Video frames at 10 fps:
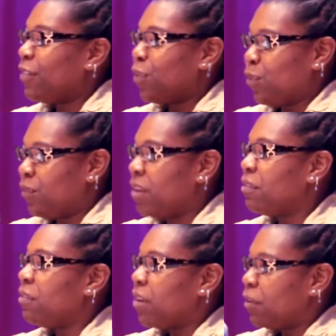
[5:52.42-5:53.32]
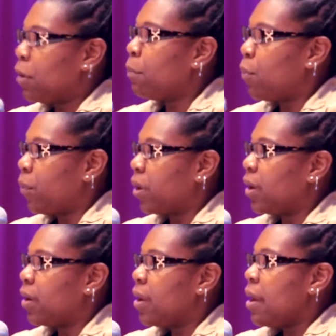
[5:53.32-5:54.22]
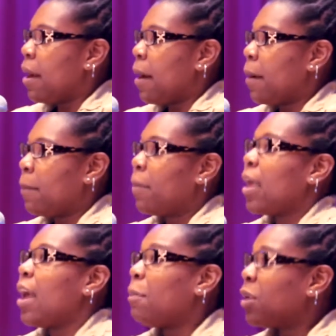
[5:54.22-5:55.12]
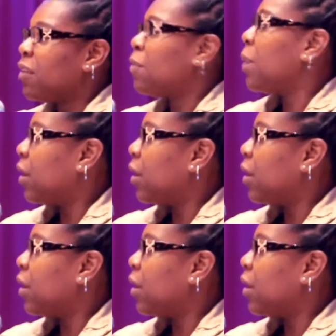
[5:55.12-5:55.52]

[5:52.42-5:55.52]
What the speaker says: So very, very important. I'm going to speak a